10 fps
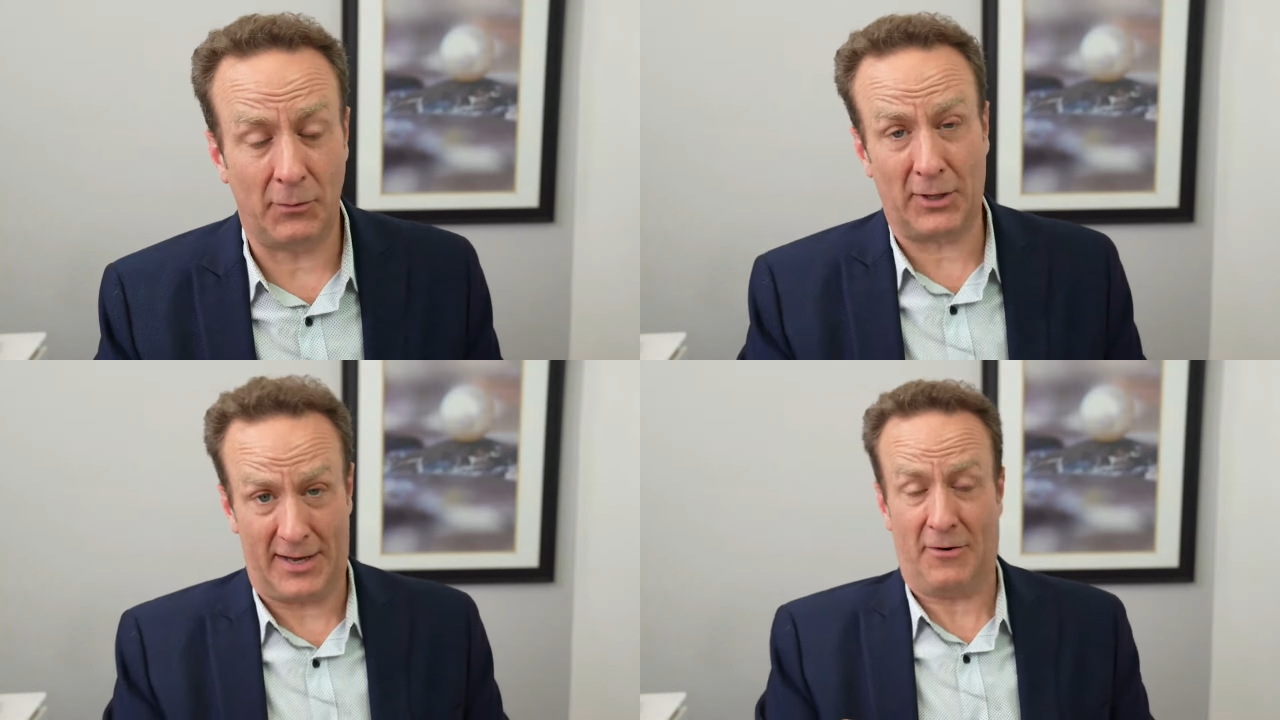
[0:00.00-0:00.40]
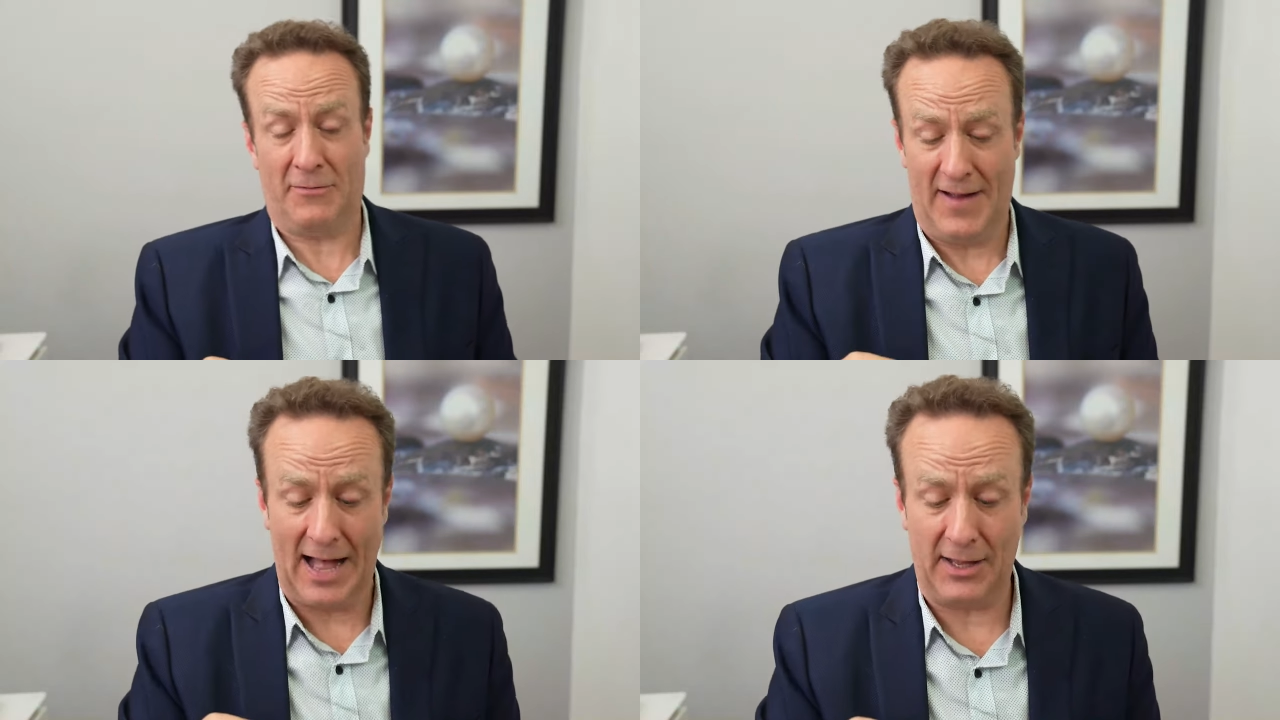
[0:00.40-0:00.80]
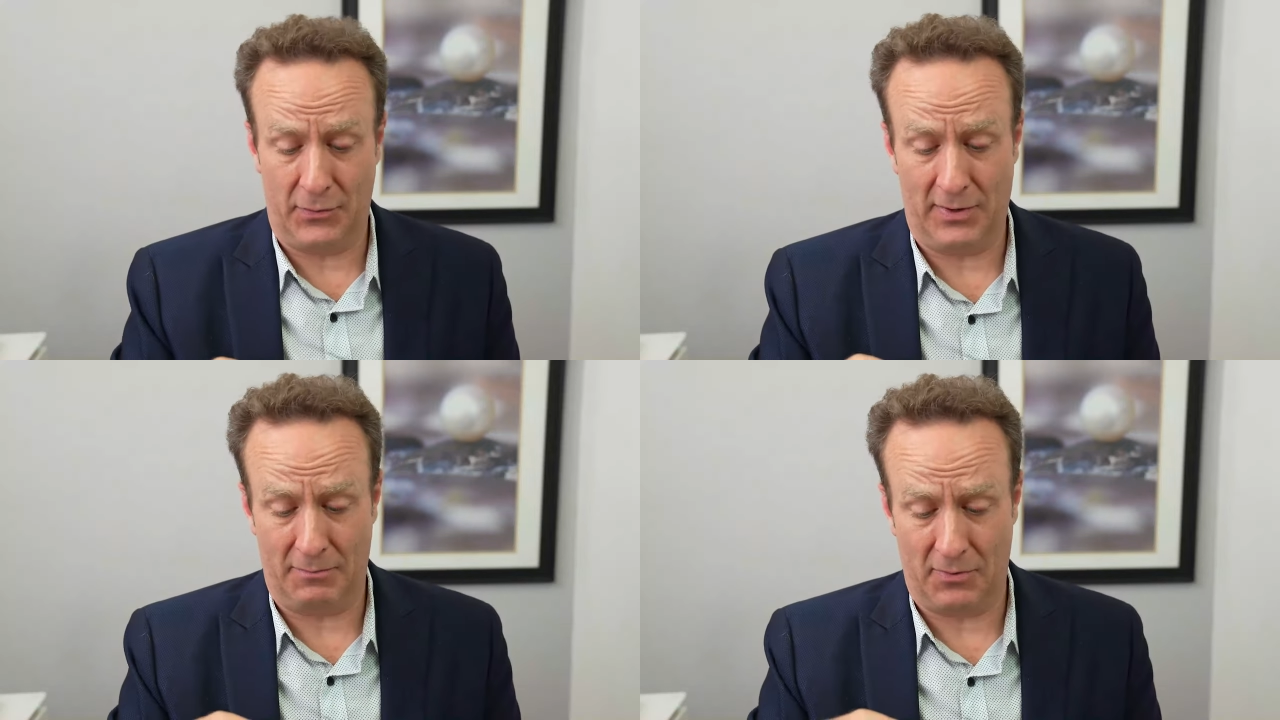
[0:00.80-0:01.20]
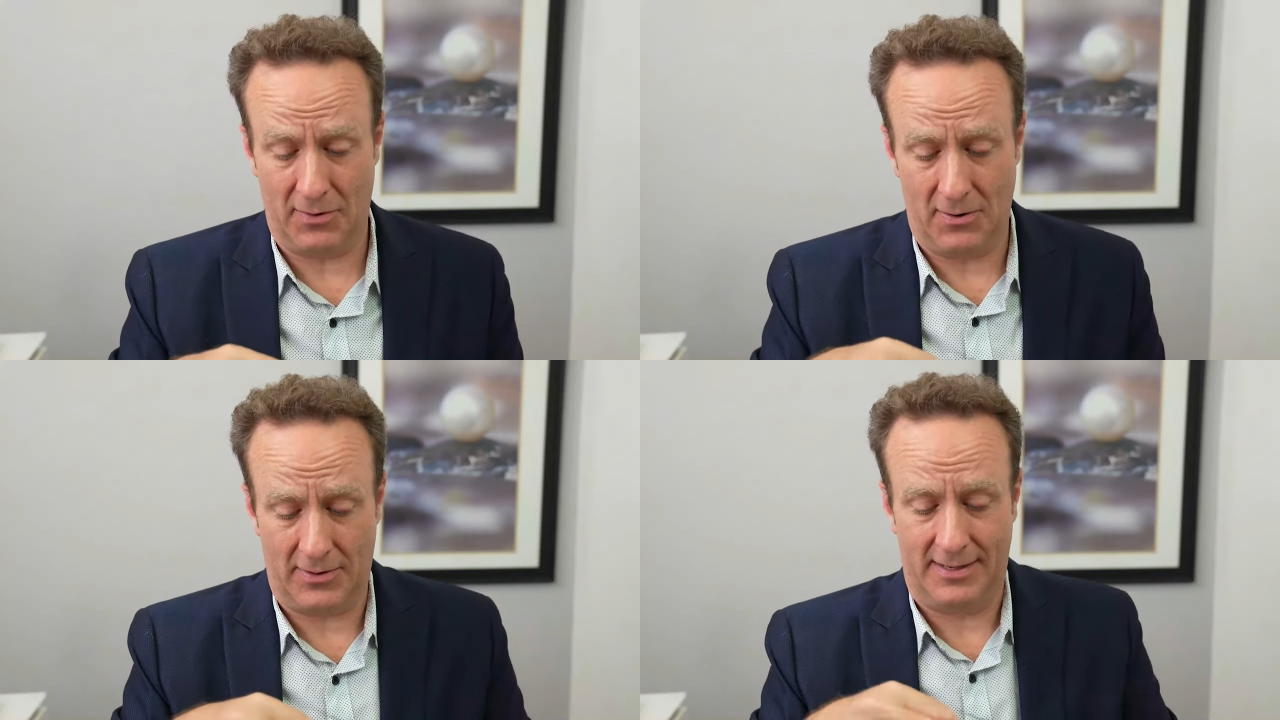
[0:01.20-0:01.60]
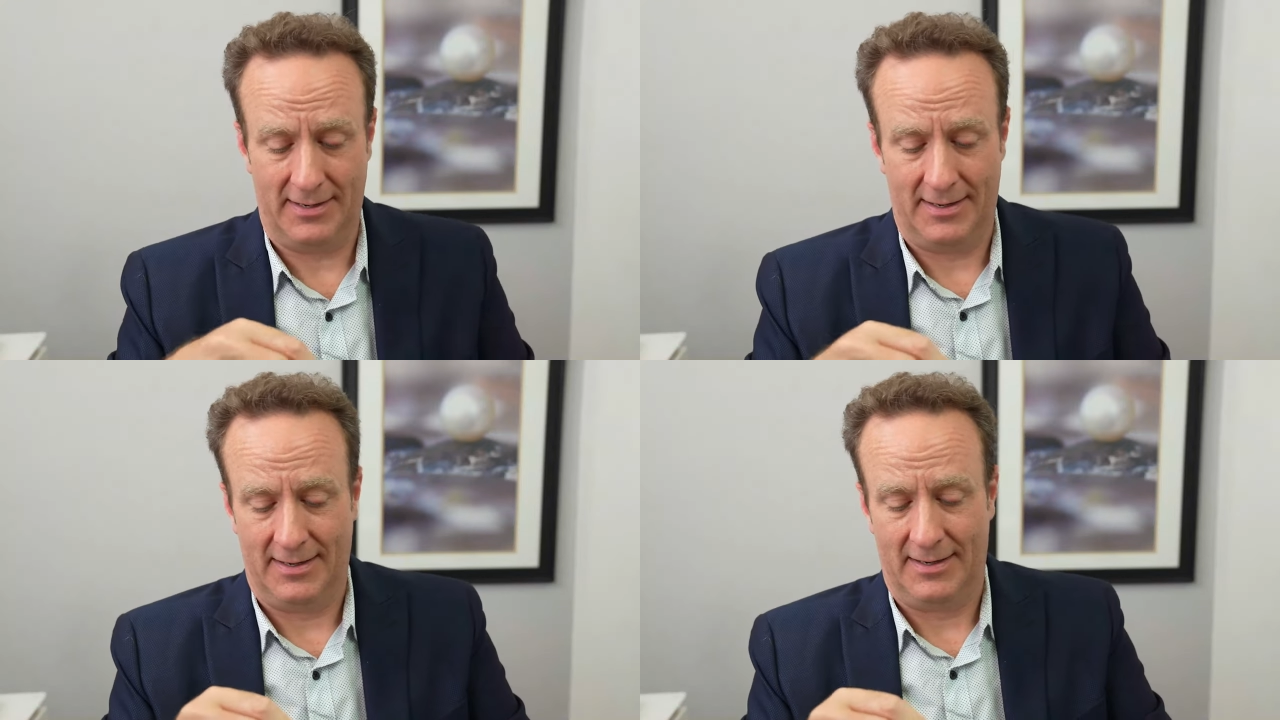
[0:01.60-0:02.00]
you're looking for value in Baroque,
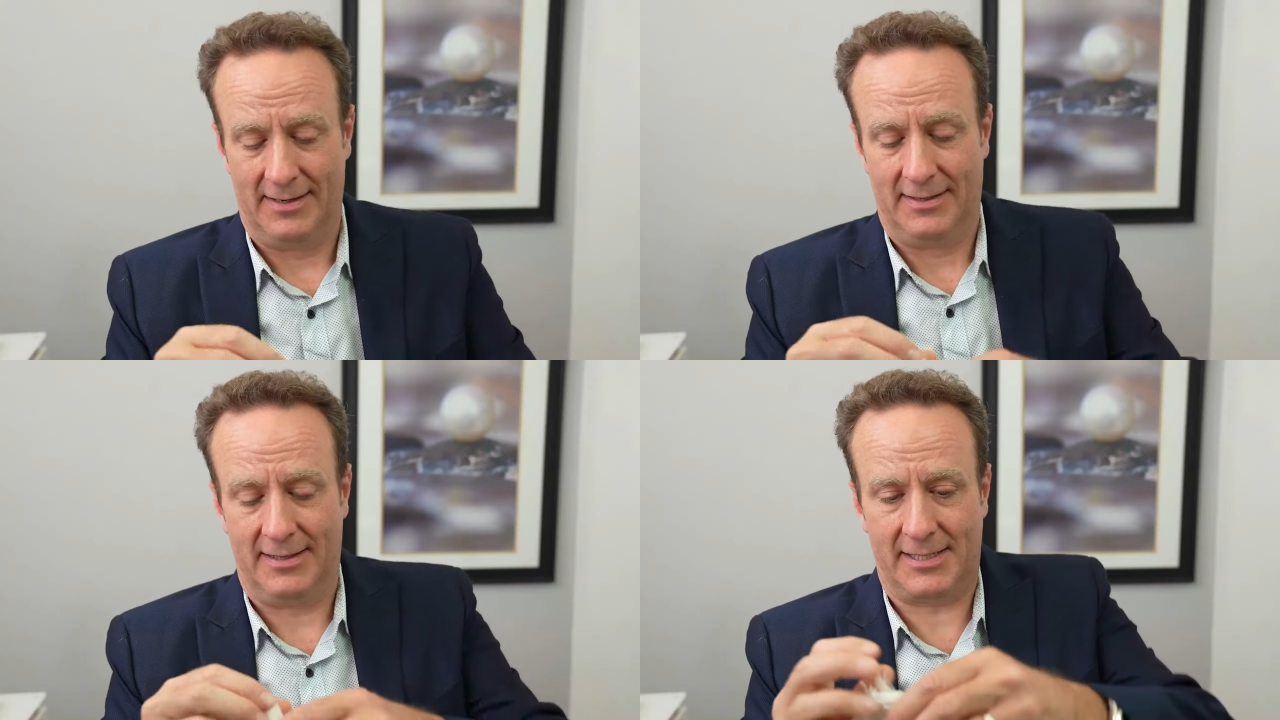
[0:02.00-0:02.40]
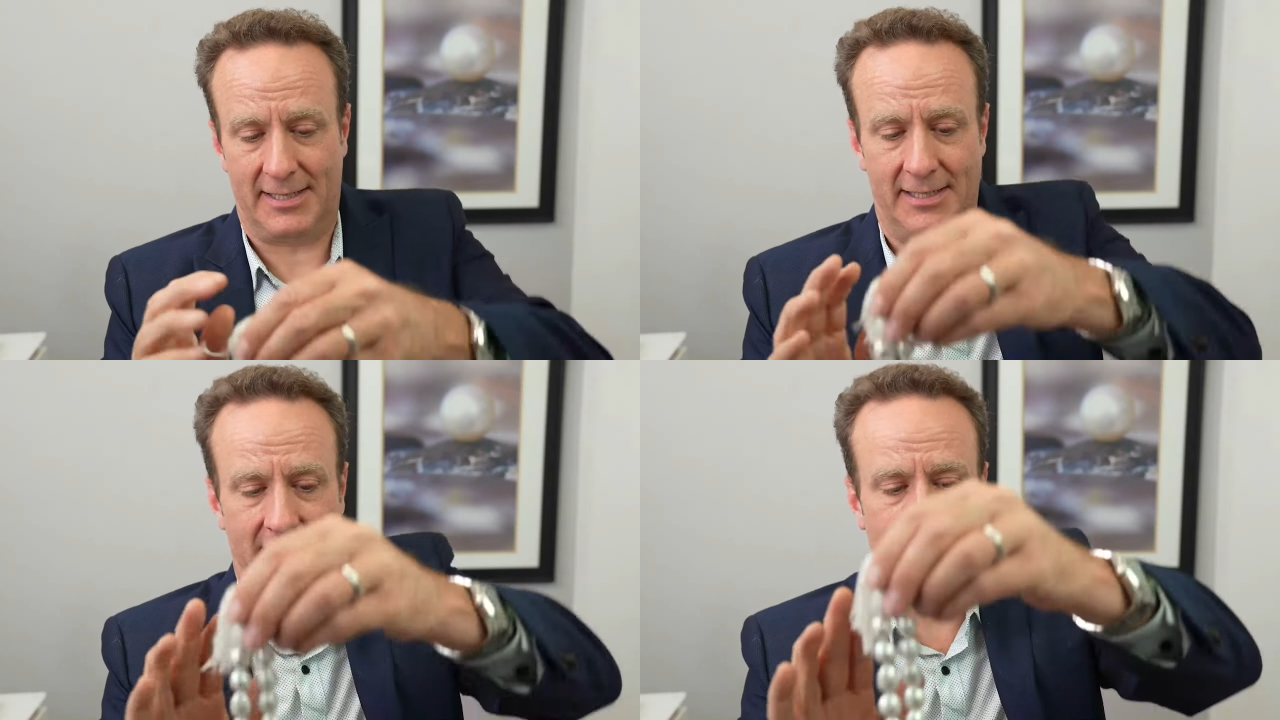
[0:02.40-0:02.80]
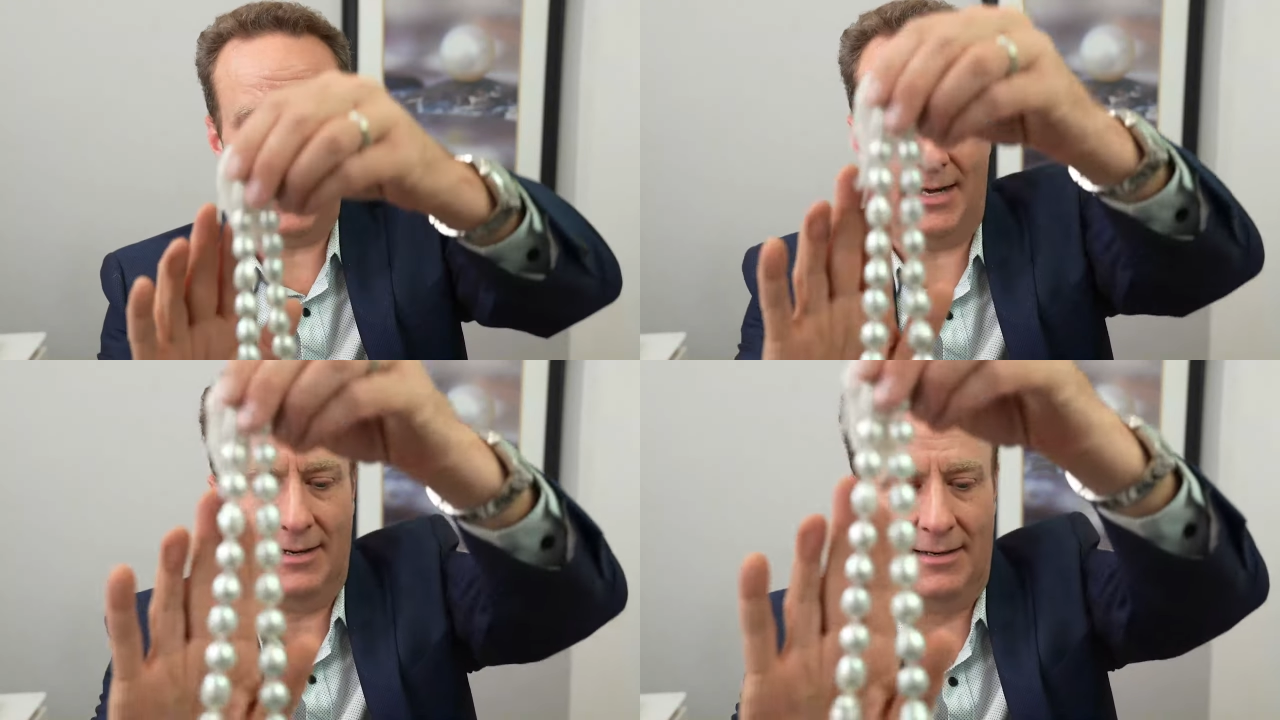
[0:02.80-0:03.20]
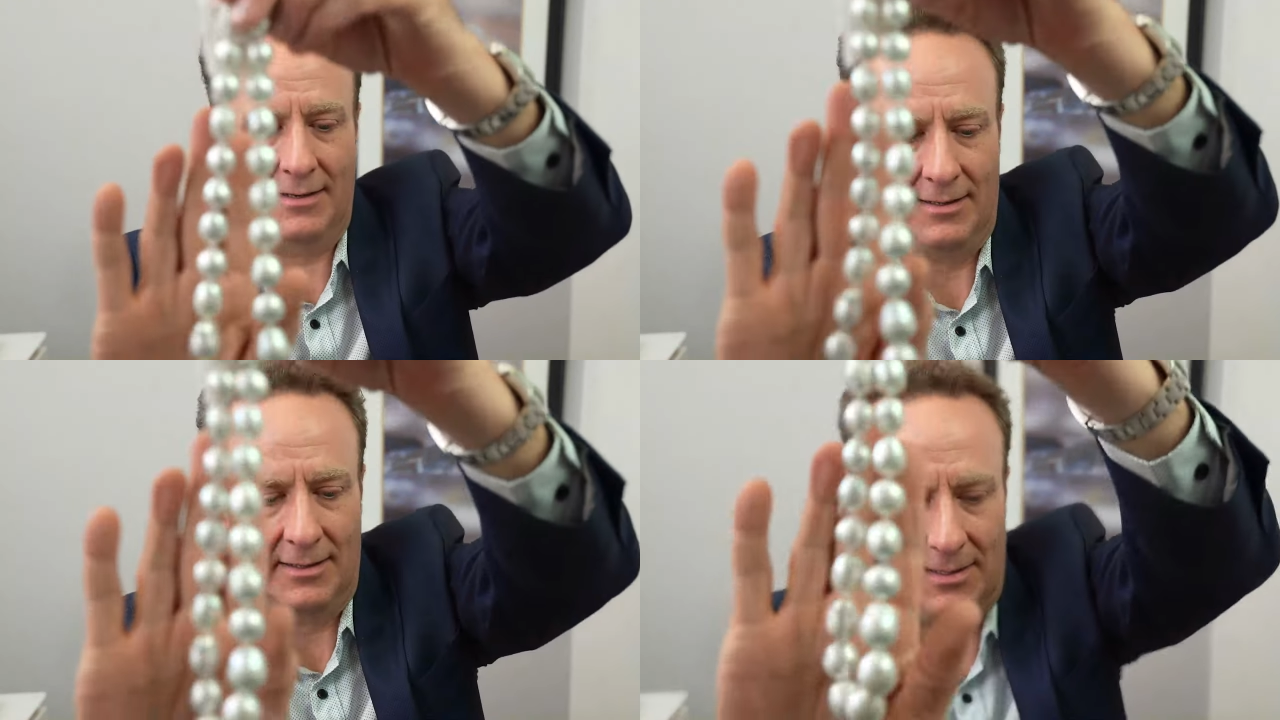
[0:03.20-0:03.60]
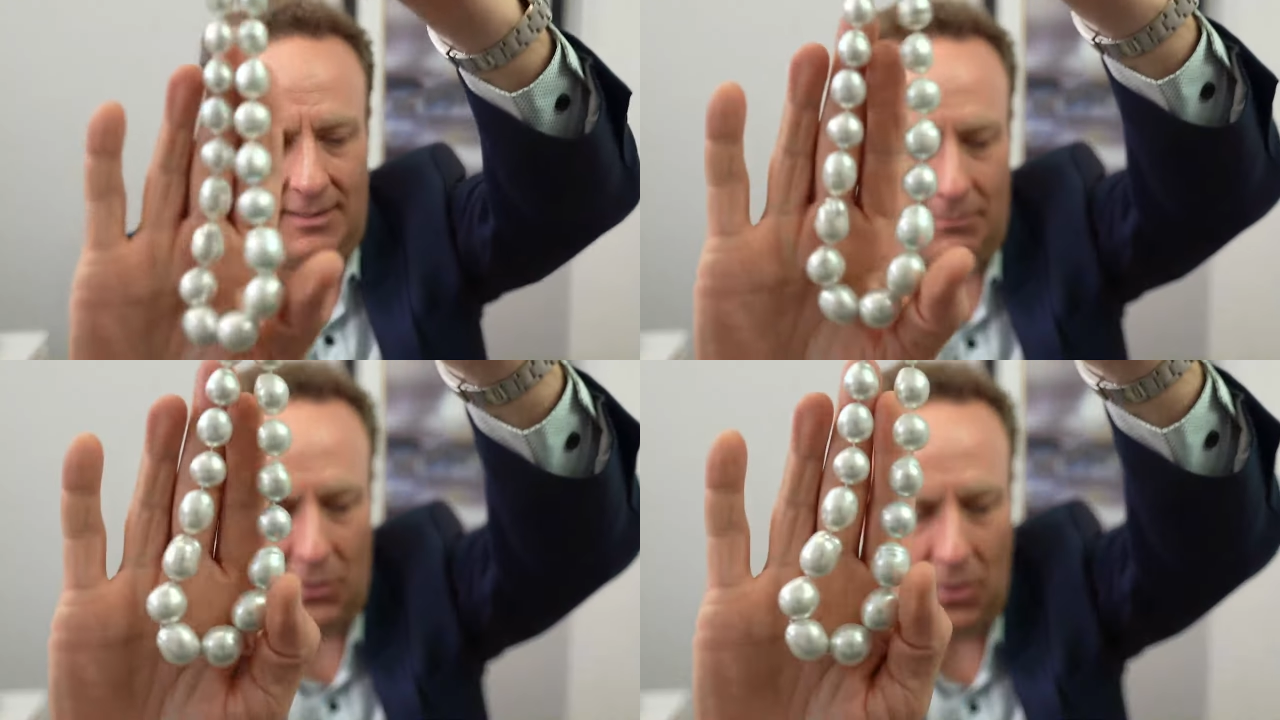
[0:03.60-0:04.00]
this is a
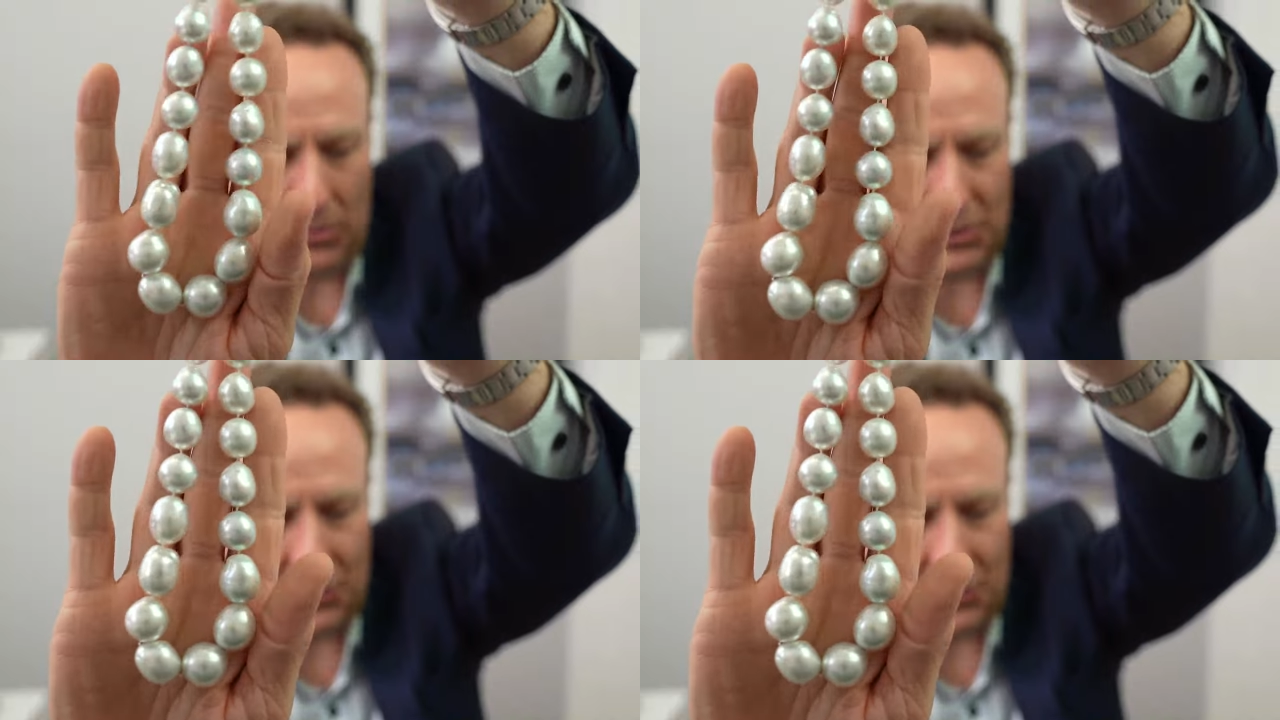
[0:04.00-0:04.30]
Baroque